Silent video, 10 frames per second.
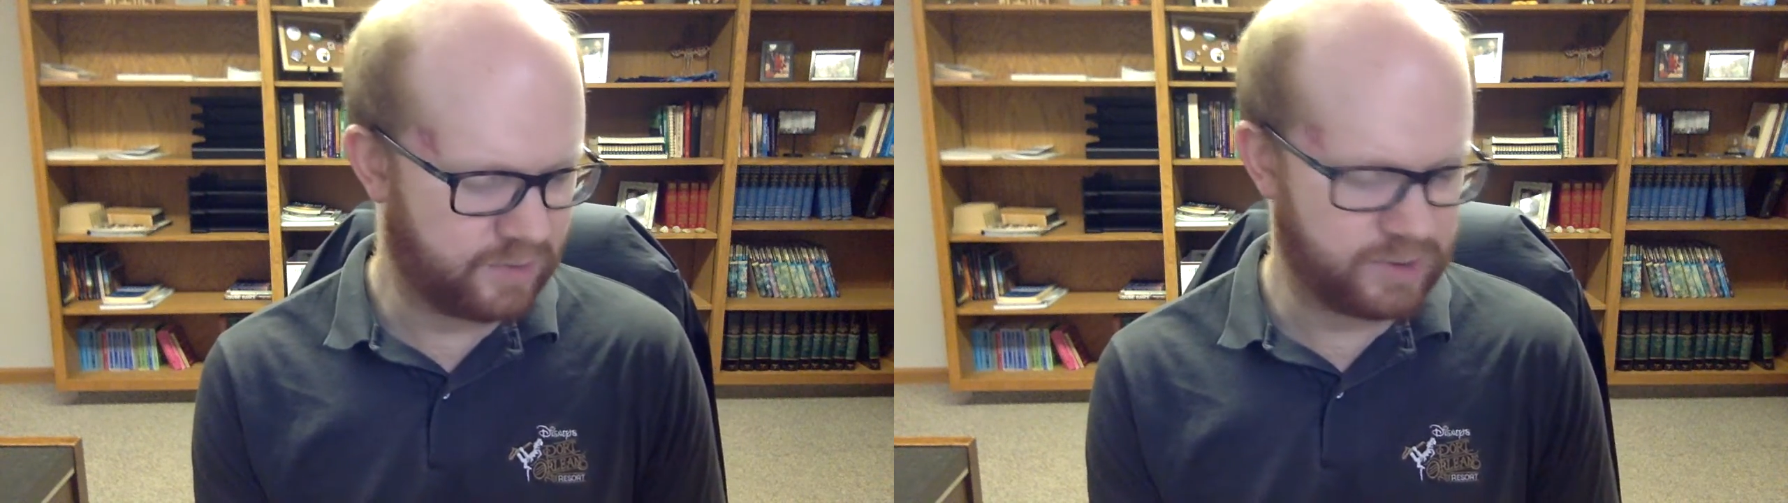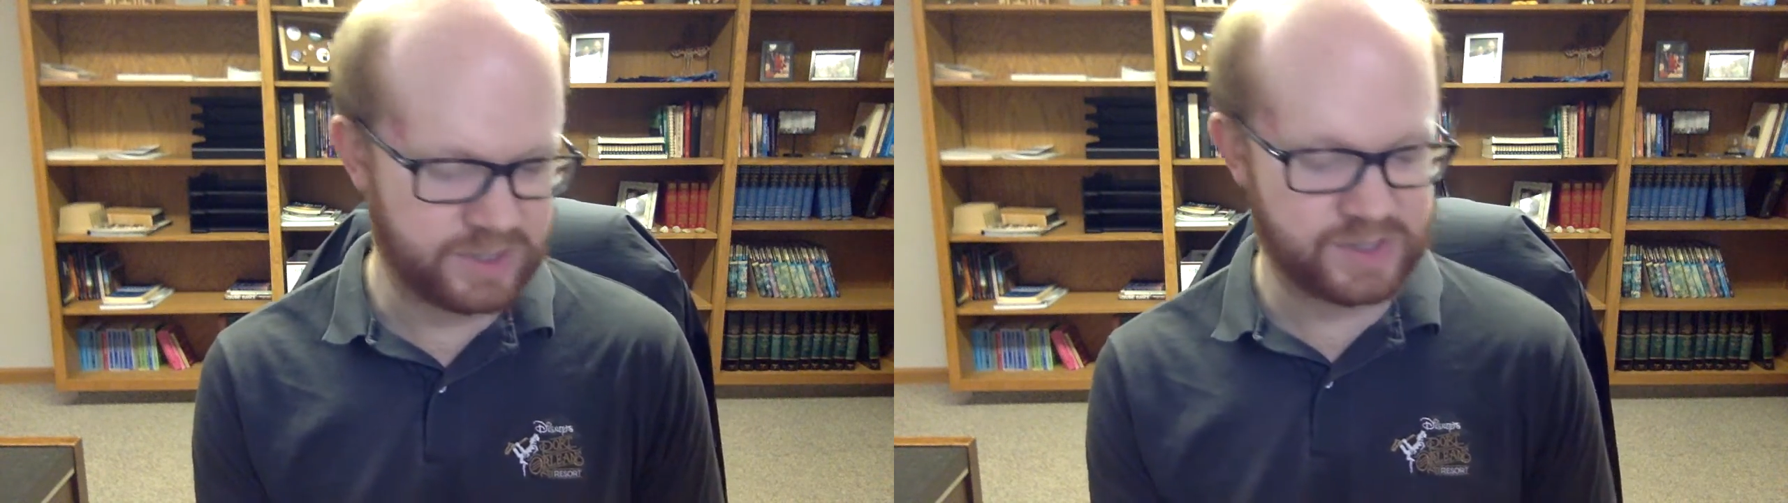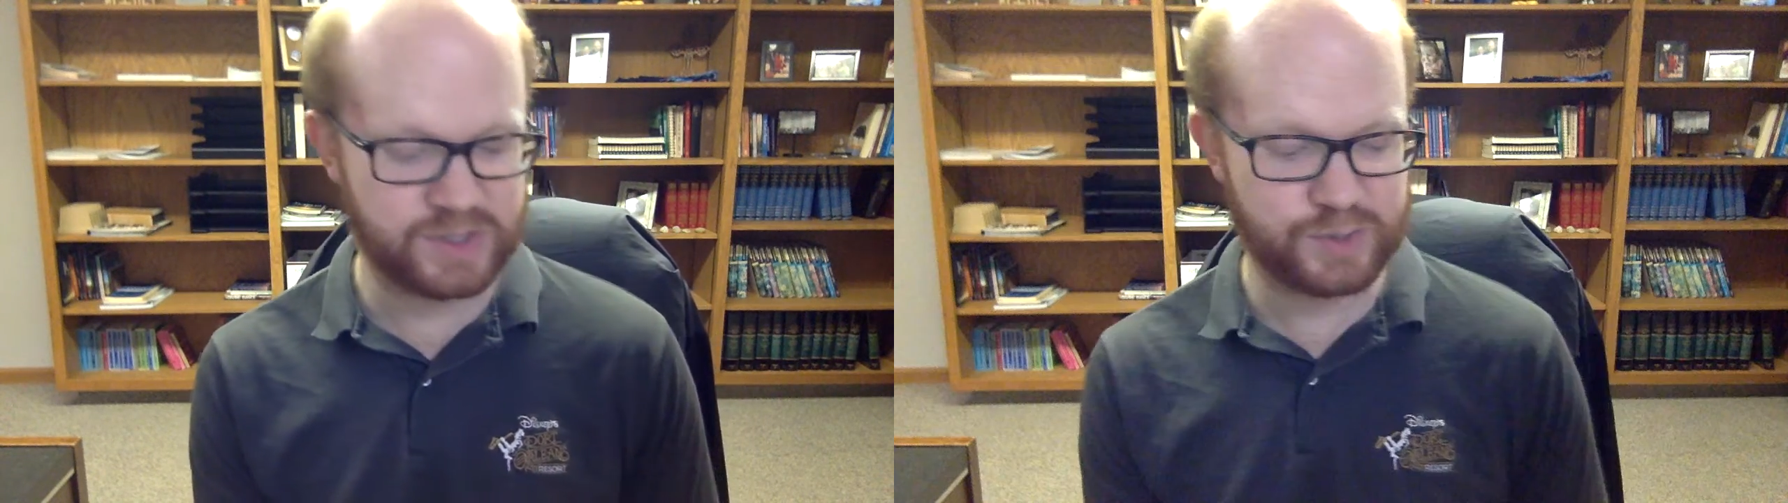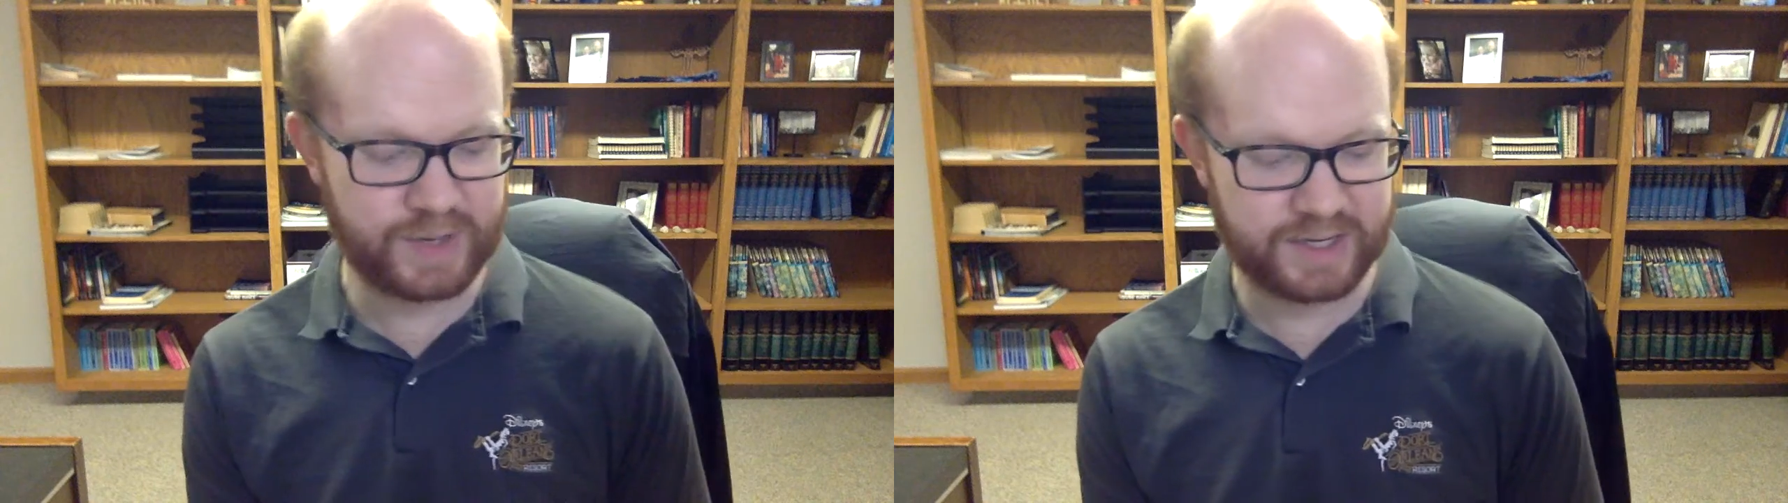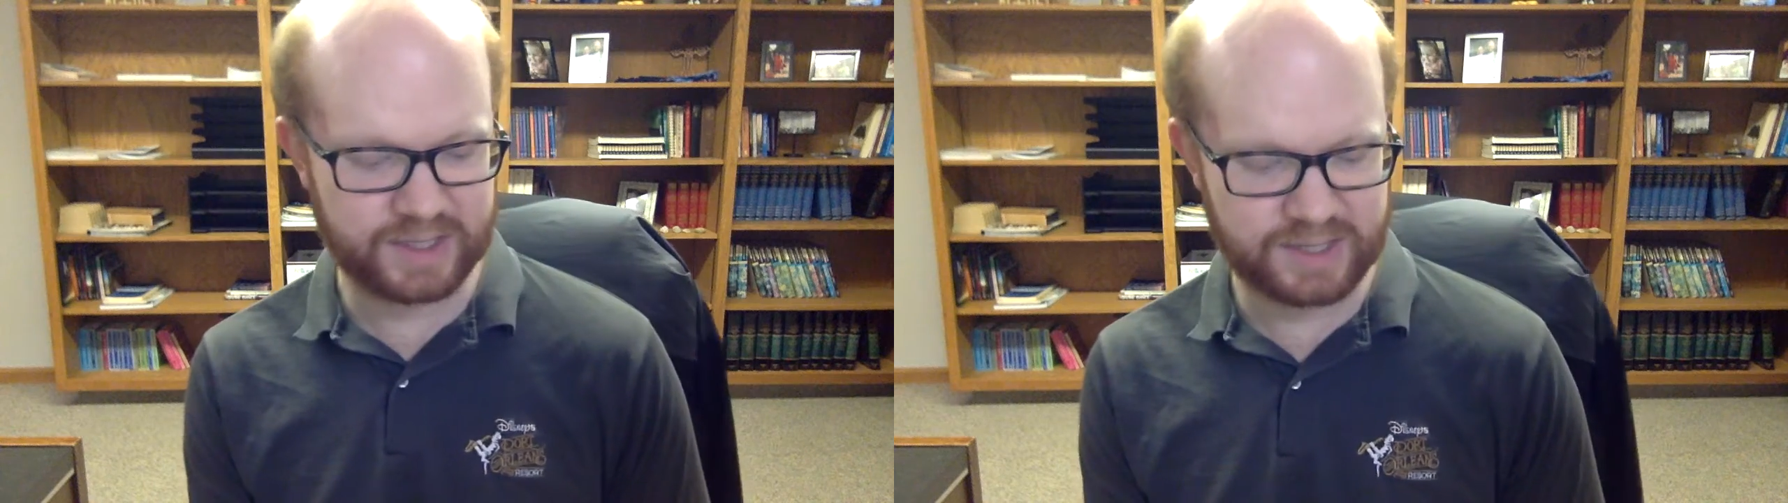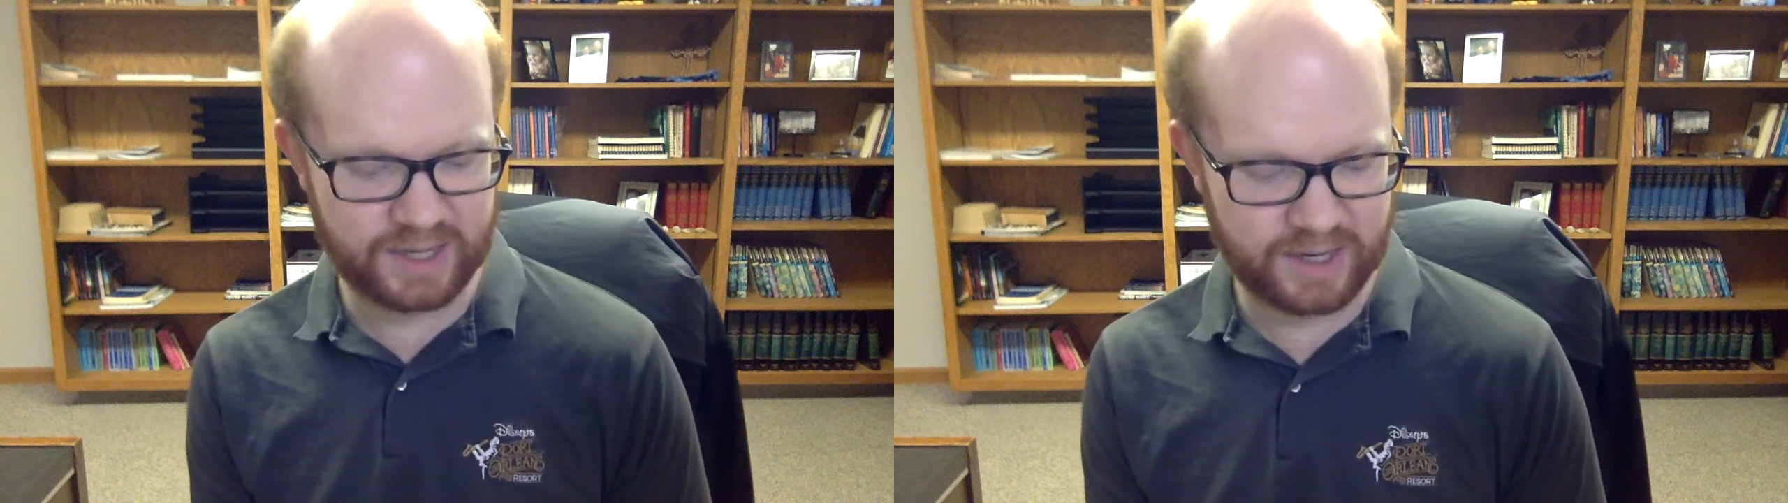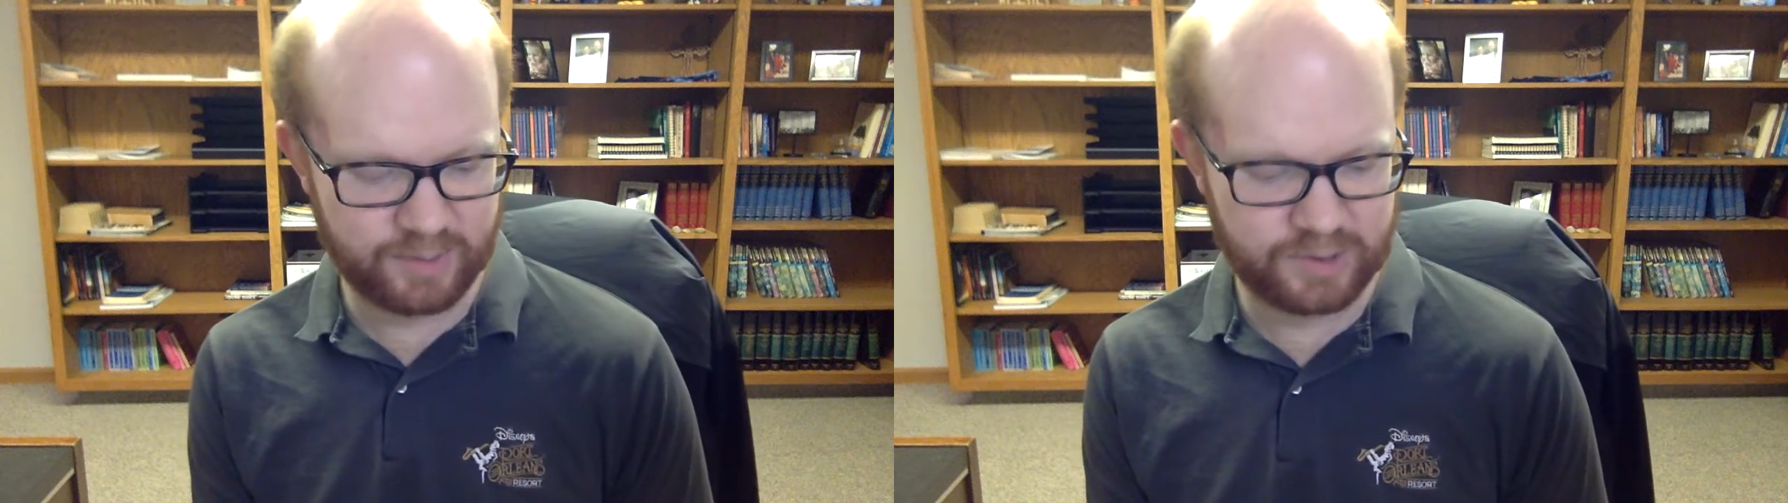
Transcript: or just spending time